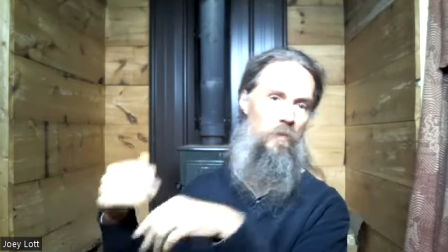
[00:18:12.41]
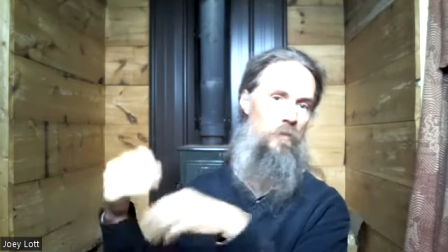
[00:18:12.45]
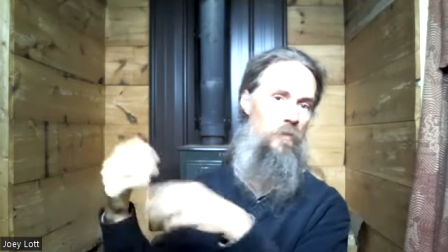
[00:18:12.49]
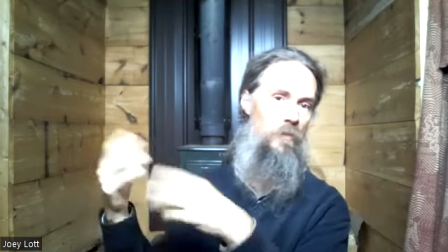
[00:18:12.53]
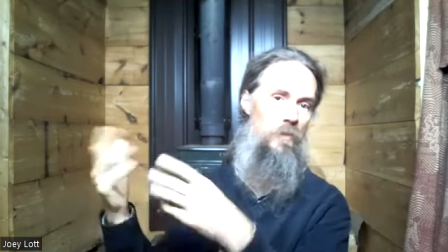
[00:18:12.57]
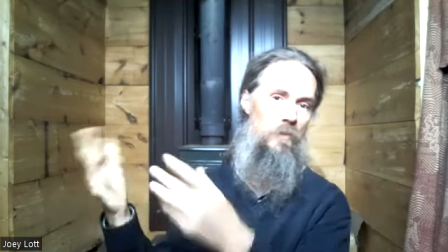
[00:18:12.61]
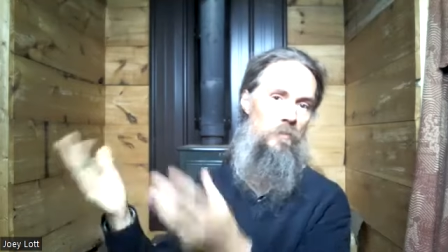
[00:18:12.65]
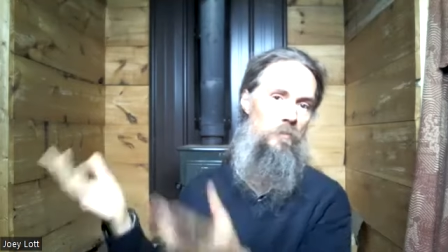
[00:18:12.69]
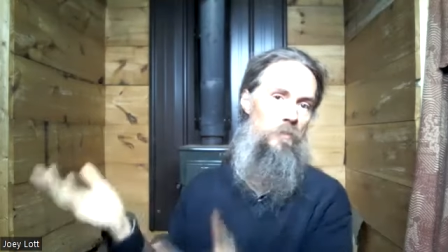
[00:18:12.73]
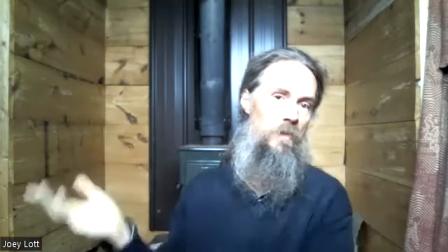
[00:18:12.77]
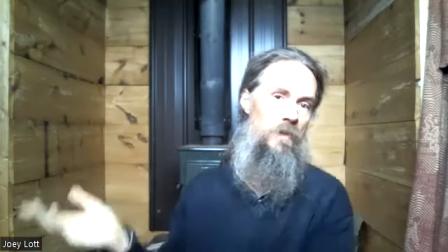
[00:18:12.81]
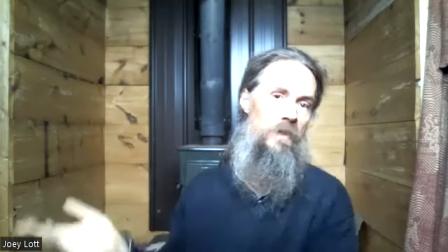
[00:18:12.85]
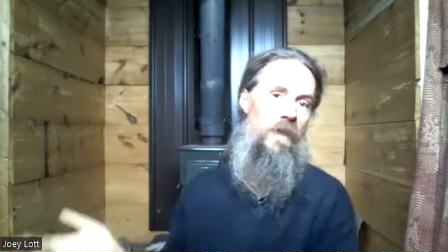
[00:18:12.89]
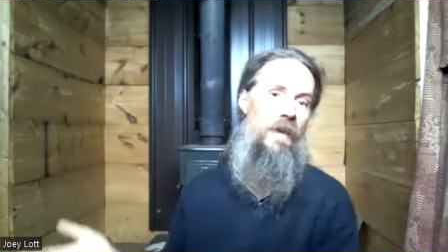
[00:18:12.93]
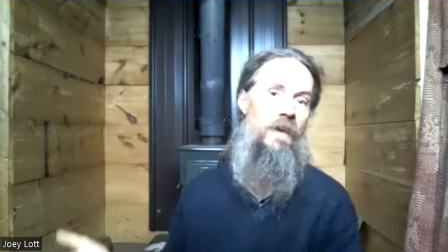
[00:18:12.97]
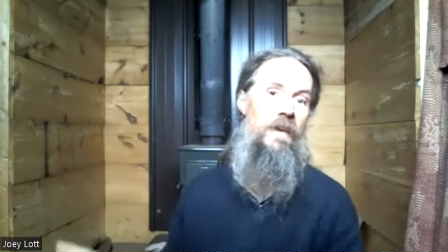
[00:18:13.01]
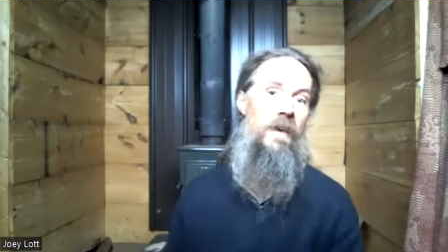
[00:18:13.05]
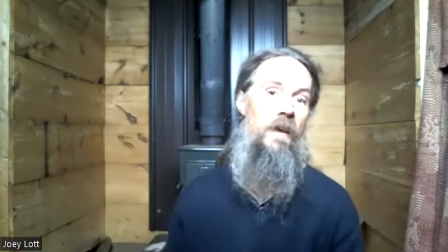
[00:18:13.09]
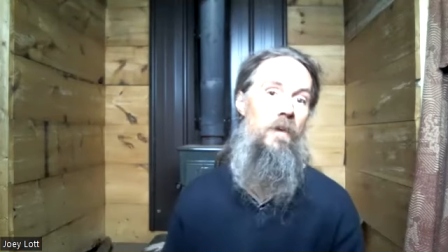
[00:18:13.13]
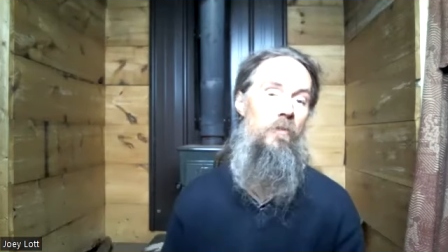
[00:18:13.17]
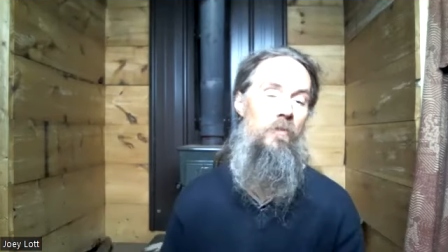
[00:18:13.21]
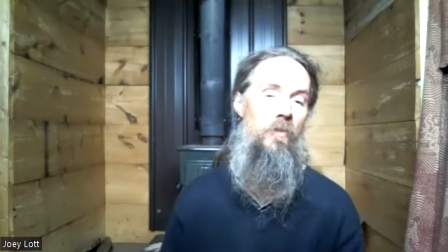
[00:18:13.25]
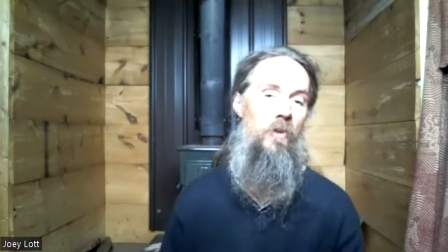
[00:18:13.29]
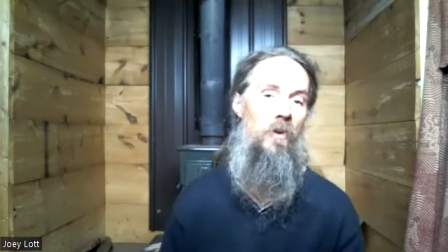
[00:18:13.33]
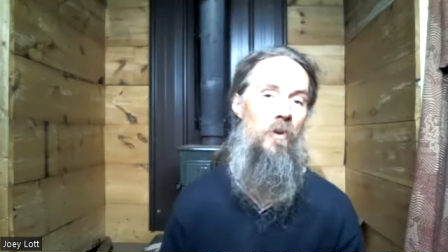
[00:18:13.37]
But that
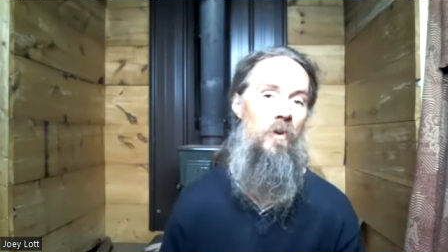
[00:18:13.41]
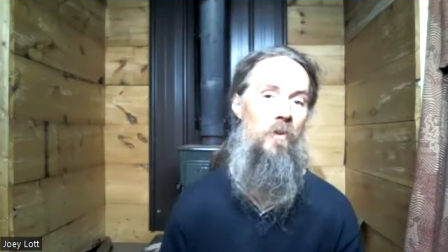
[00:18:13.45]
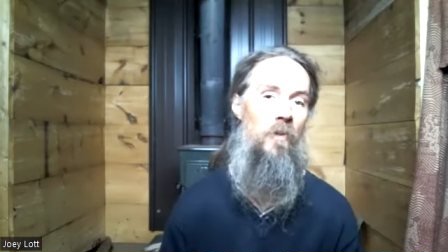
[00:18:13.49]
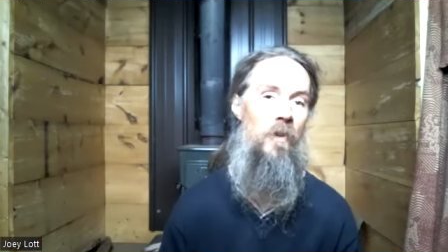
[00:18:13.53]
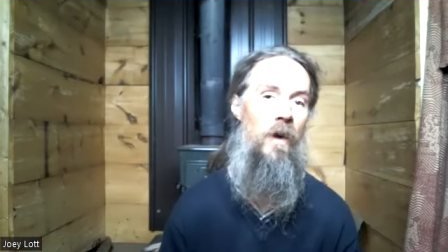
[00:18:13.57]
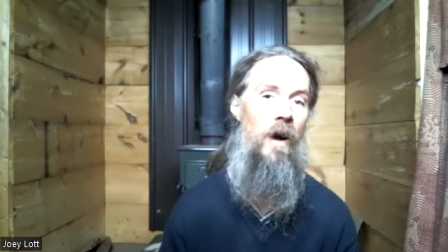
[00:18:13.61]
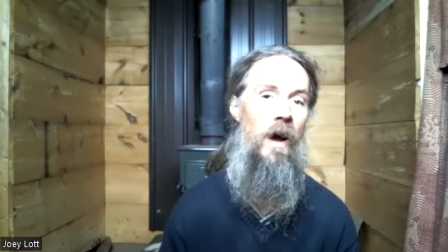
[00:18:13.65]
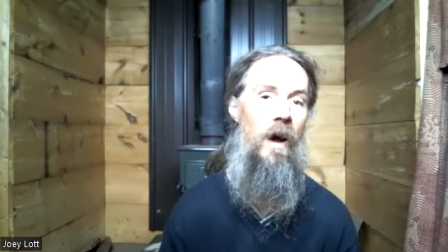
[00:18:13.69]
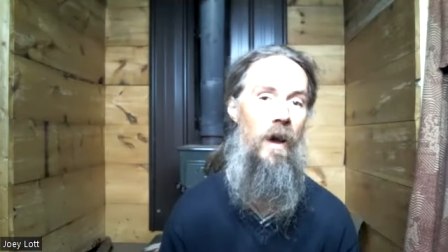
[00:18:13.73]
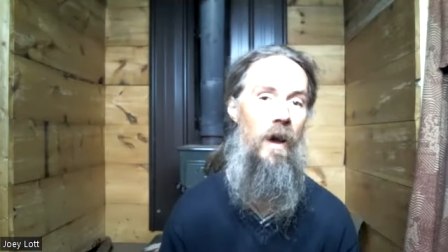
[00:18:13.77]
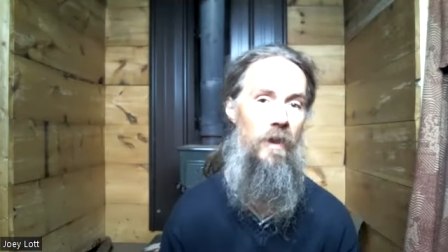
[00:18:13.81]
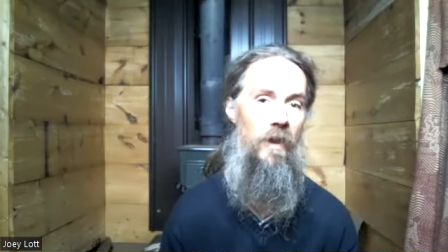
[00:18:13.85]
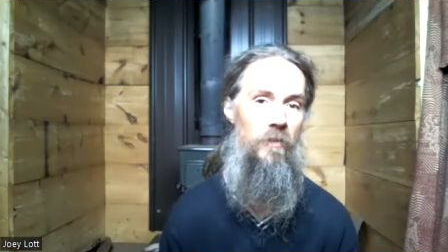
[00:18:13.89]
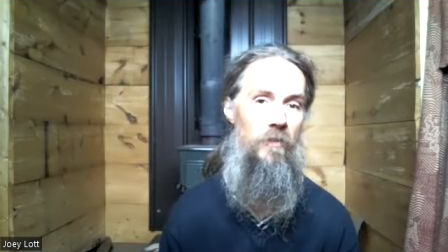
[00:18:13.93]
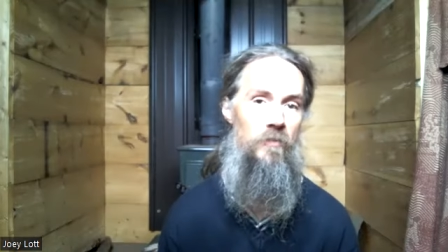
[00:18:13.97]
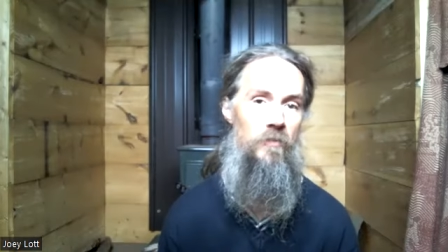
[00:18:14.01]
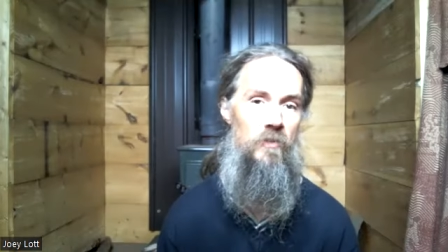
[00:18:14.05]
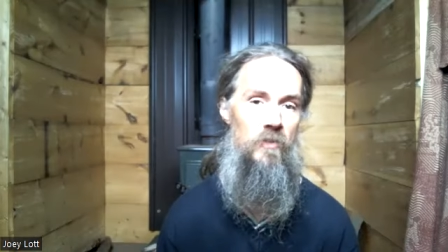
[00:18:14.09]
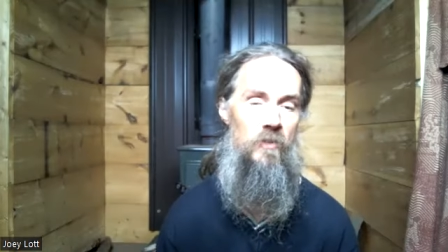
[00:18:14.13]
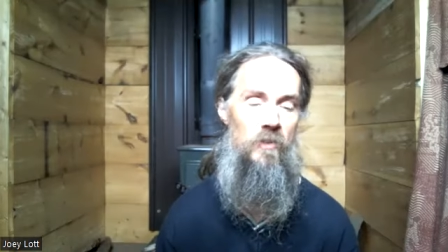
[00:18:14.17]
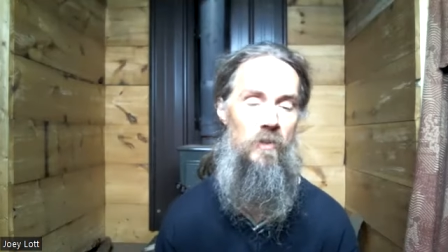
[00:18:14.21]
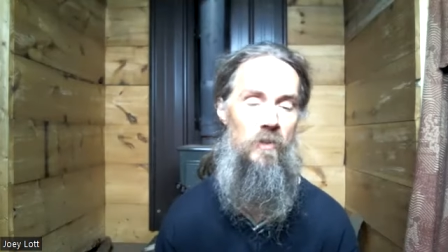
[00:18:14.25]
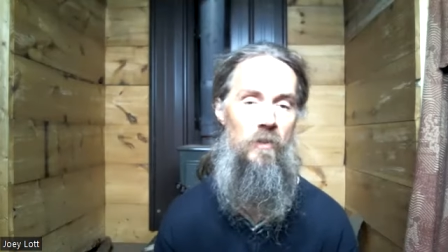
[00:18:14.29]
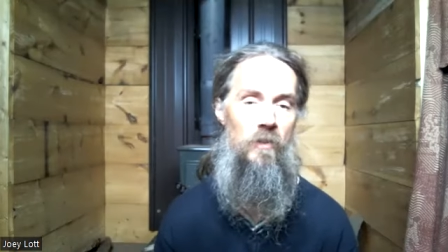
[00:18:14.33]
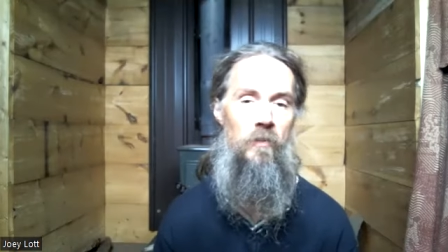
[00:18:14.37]
never
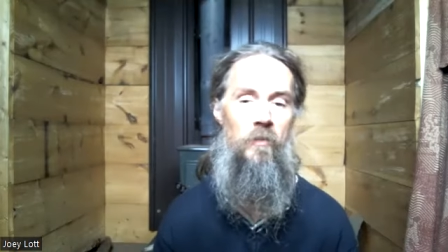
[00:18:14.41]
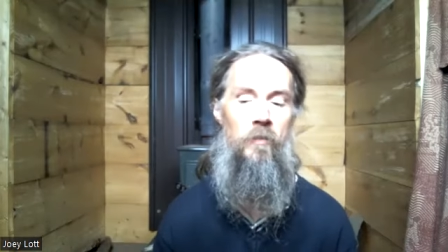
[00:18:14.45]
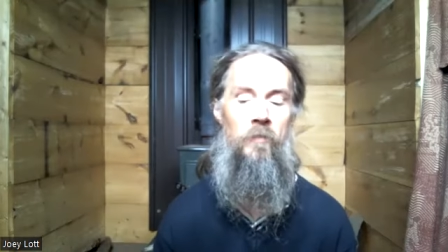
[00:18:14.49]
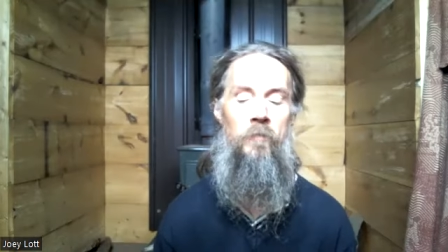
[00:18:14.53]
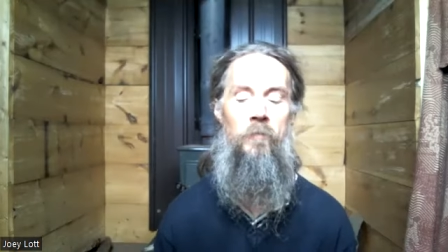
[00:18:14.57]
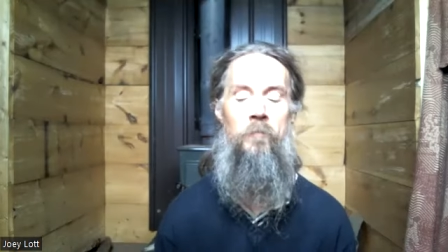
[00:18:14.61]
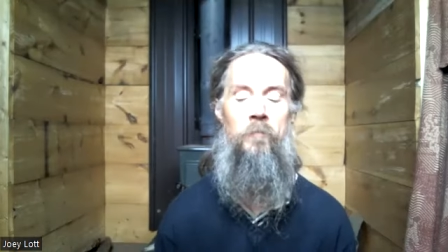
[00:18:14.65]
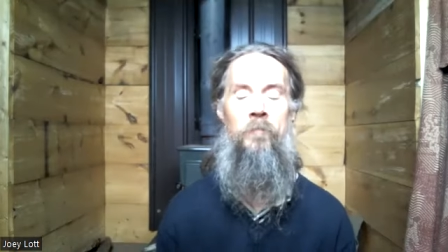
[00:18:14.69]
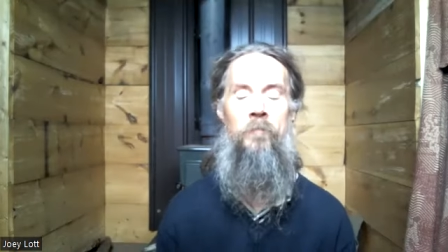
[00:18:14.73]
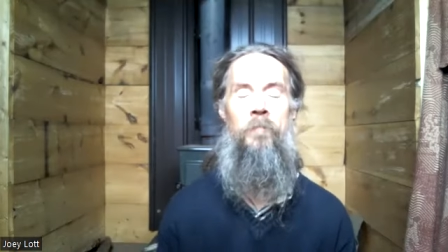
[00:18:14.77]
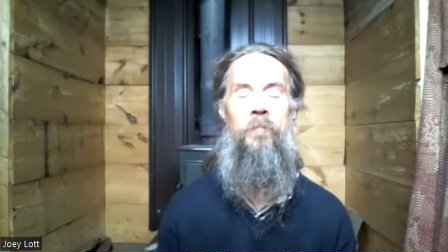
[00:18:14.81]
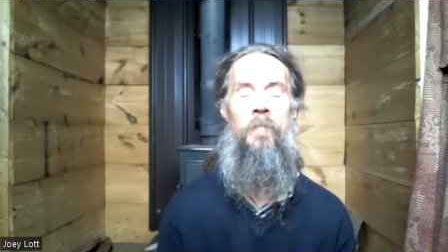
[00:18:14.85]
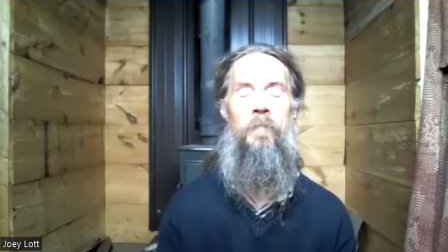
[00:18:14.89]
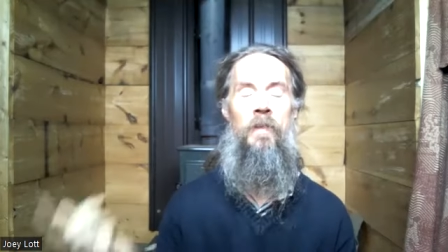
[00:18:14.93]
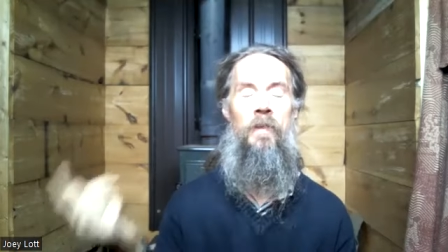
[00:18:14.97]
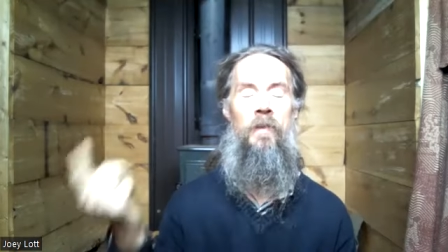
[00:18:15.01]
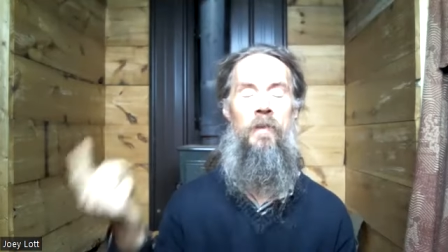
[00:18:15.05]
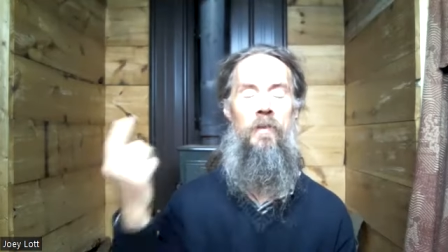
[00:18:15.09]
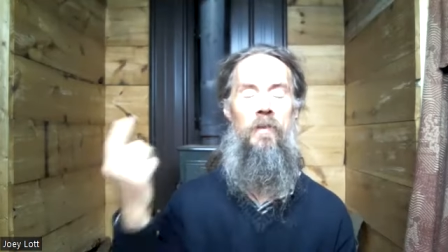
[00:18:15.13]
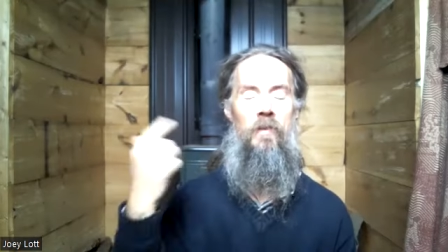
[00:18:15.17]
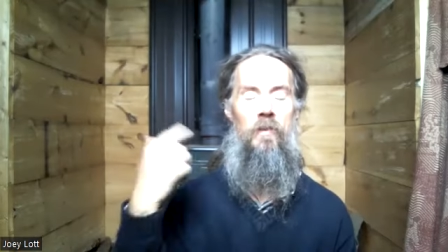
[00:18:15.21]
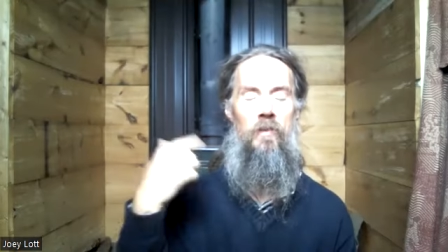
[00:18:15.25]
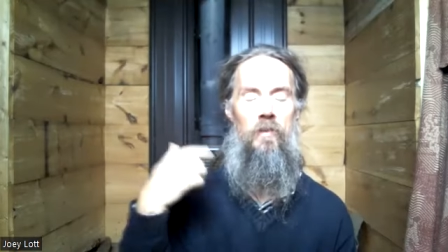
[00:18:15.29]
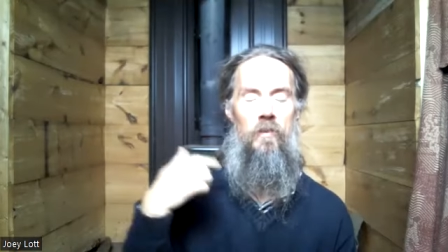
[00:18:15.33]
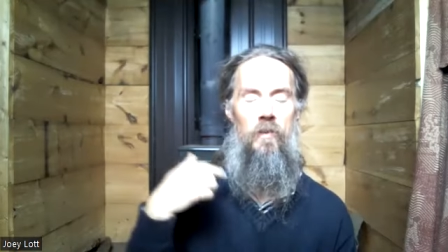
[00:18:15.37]
arrives.
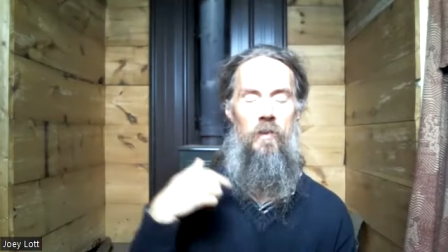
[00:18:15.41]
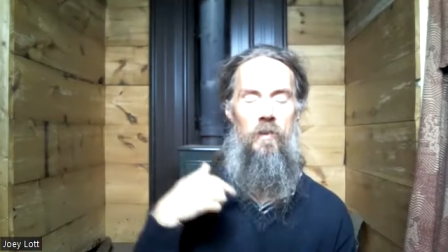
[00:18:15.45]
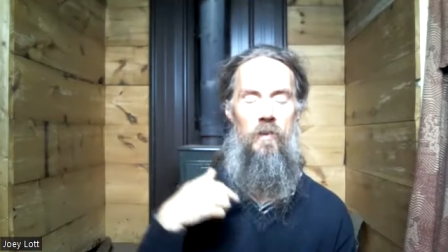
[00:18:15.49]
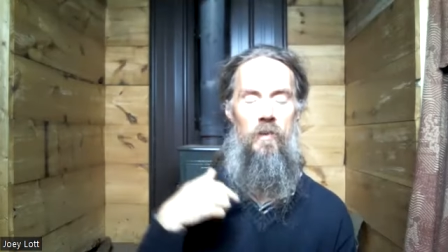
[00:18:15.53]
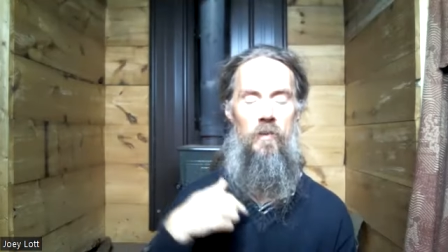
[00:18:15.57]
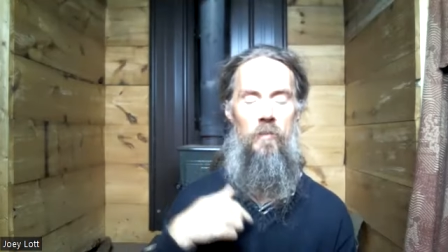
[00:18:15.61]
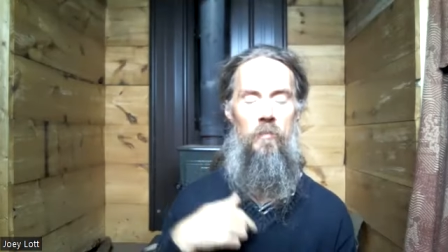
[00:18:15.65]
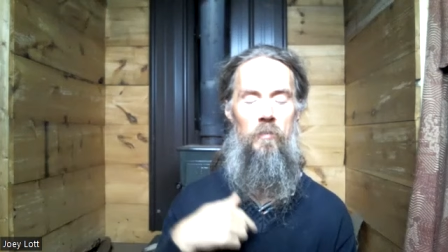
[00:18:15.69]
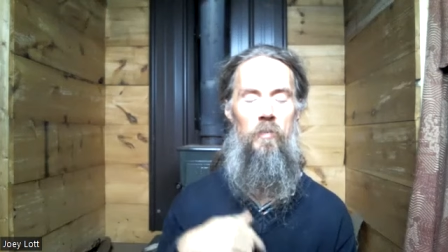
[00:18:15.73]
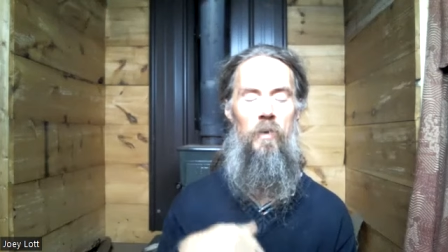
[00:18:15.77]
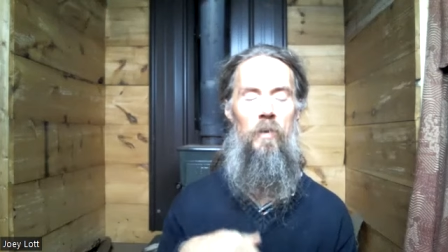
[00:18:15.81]
Uh,